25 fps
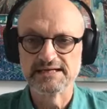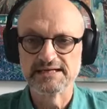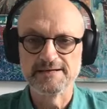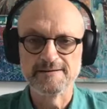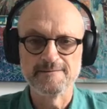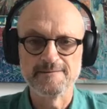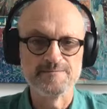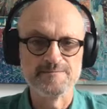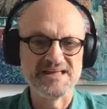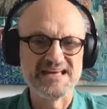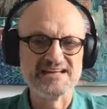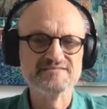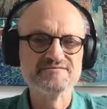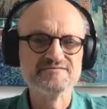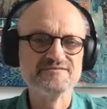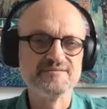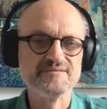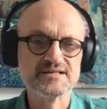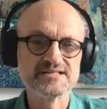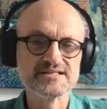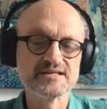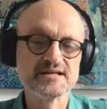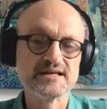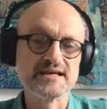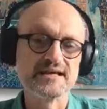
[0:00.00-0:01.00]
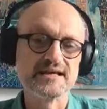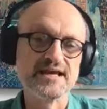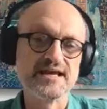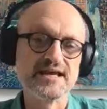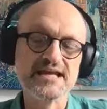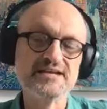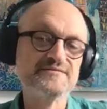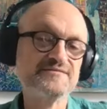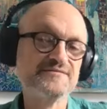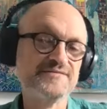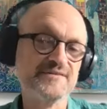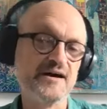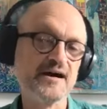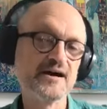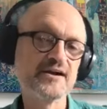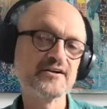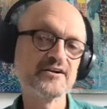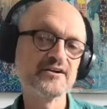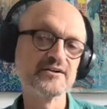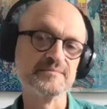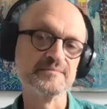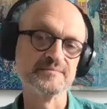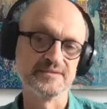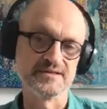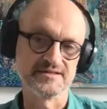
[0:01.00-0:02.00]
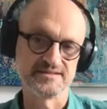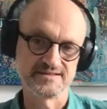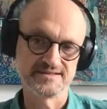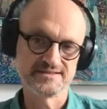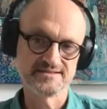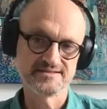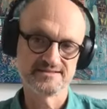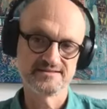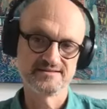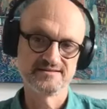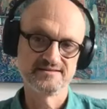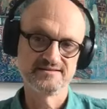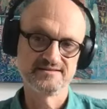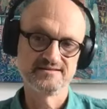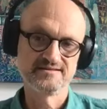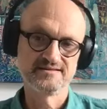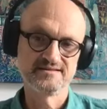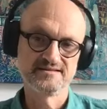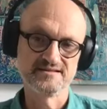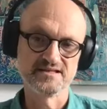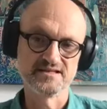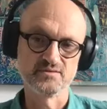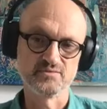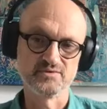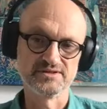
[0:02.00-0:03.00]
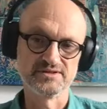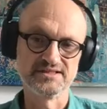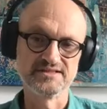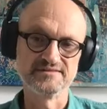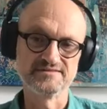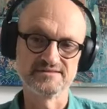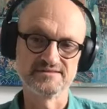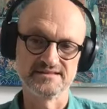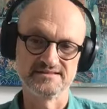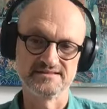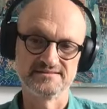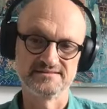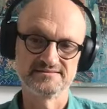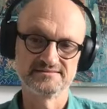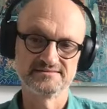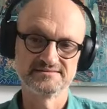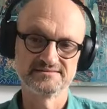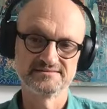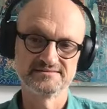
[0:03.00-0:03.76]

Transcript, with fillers: um, env environments that we lived in.